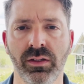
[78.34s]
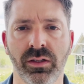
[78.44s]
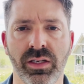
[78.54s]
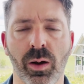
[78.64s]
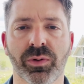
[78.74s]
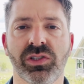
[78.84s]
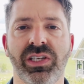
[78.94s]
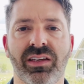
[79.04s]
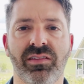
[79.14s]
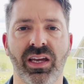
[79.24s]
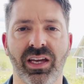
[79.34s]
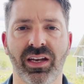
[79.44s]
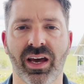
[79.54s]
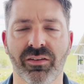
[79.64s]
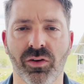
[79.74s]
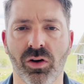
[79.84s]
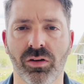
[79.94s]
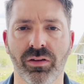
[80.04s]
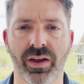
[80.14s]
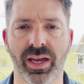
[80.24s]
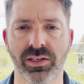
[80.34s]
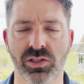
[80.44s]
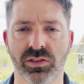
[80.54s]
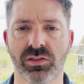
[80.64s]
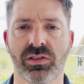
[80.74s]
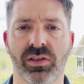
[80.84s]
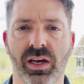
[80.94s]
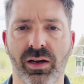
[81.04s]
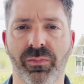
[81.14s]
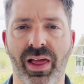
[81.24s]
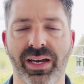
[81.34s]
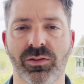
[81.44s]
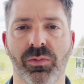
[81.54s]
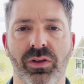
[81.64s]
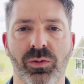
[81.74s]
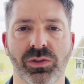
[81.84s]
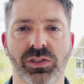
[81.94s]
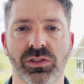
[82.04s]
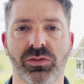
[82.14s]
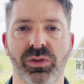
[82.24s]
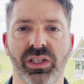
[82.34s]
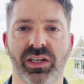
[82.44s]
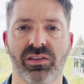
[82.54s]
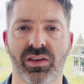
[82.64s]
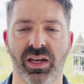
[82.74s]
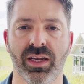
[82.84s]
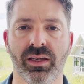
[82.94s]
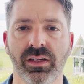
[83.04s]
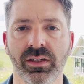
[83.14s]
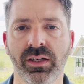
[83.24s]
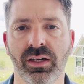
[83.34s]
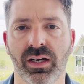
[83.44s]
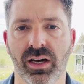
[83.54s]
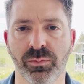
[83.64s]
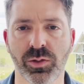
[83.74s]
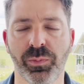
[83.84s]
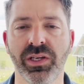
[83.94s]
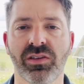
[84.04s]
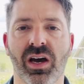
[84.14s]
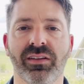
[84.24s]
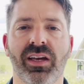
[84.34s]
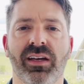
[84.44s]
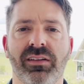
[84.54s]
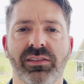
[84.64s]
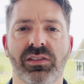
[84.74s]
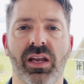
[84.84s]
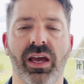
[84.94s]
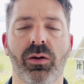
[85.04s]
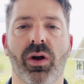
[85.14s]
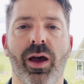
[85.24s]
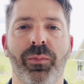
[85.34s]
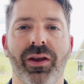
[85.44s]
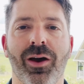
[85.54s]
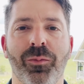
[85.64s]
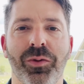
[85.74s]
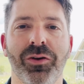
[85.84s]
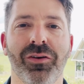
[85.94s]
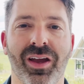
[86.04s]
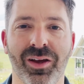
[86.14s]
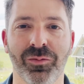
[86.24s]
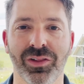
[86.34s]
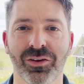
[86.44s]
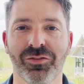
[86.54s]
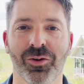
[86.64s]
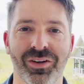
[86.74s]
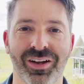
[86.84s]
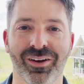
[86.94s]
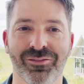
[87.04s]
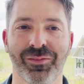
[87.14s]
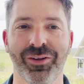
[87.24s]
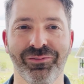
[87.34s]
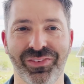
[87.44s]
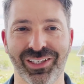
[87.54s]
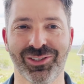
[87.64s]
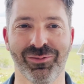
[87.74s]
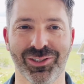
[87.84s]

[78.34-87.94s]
number 16 out of all agents last month, which is really exciting. So please contact us today. We're happy to help you, and we look forward to hearing from you. Thanks so much.